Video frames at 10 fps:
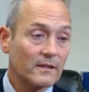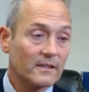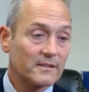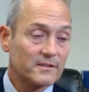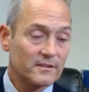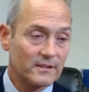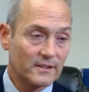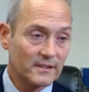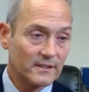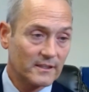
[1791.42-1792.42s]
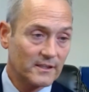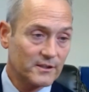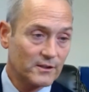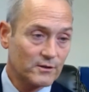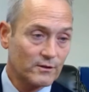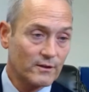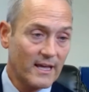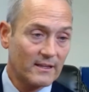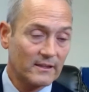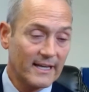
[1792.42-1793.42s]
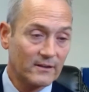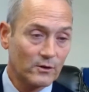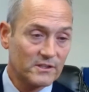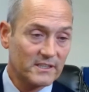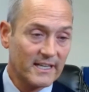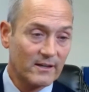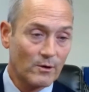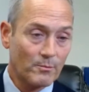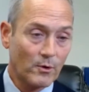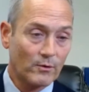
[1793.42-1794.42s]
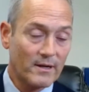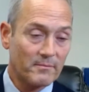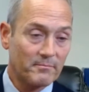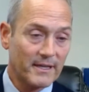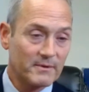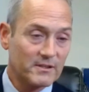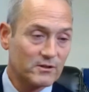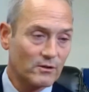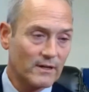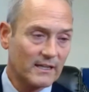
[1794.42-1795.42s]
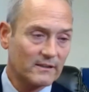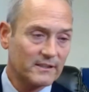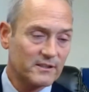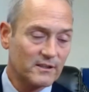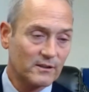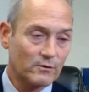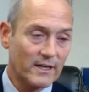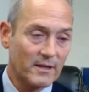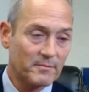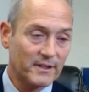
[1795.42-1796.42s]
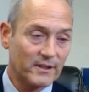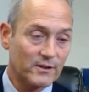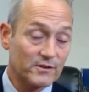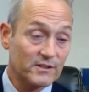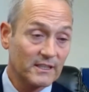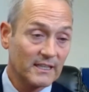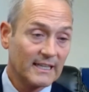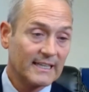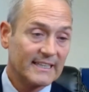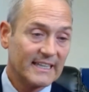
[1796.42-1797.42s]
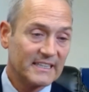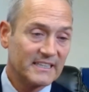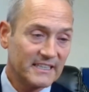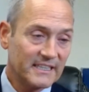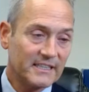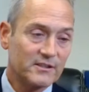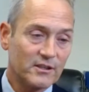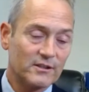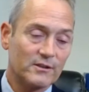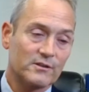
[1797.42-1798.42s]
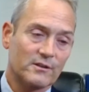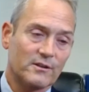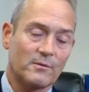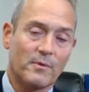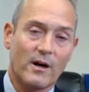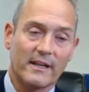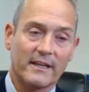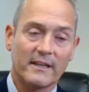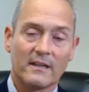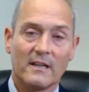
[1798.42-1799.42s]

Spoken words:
Let's see. Is it true that landlords can't report rent payments directly to the credit bureaus and need to use a third party?